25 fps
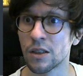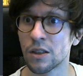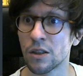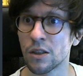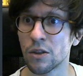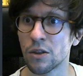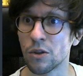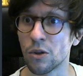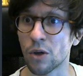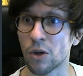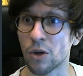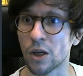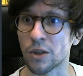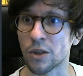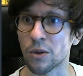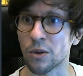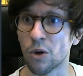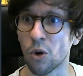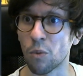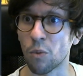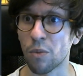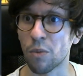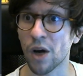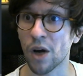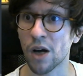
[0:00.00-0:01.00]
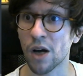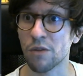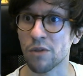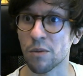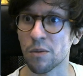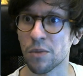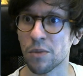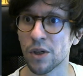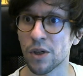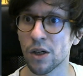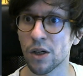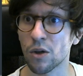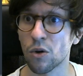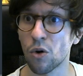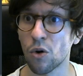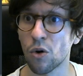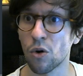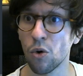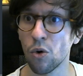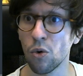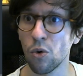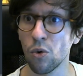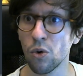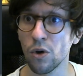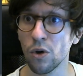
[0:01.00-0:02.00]
you look at the whole path up here,
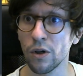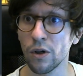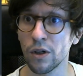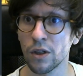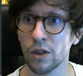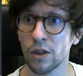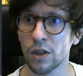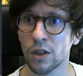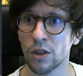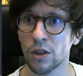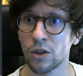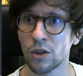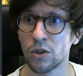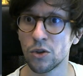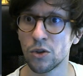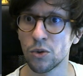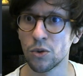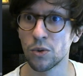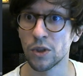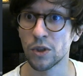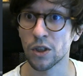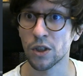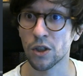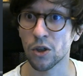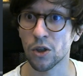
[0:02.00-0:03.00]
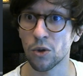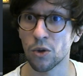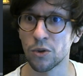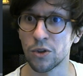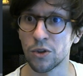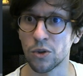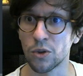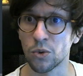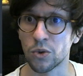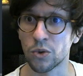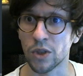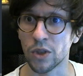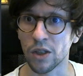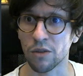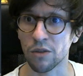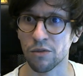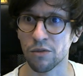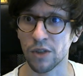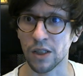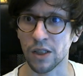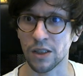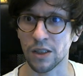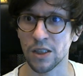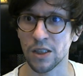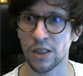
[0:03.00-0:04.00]
core Unicode
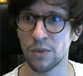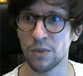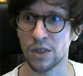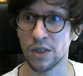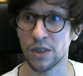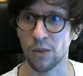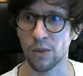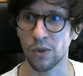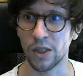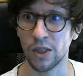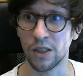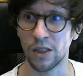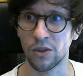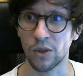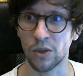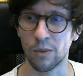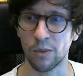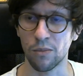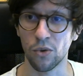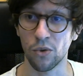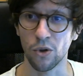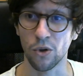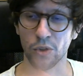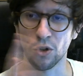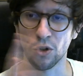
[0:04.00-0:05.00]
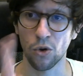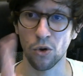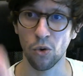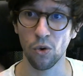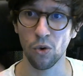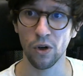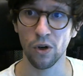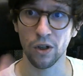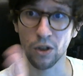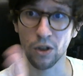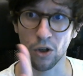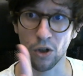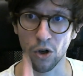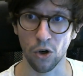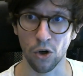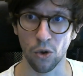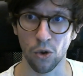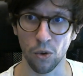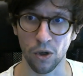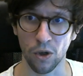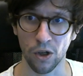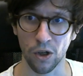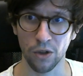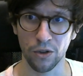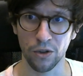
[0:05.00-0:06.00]
UTF-8. This means that we need to import core
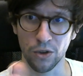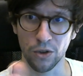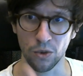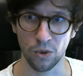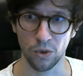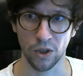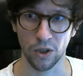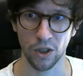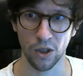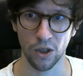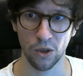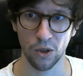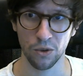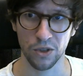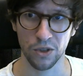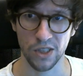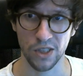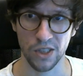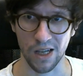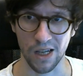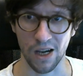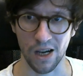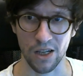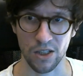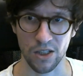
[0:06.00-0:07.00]
colon Unicode slash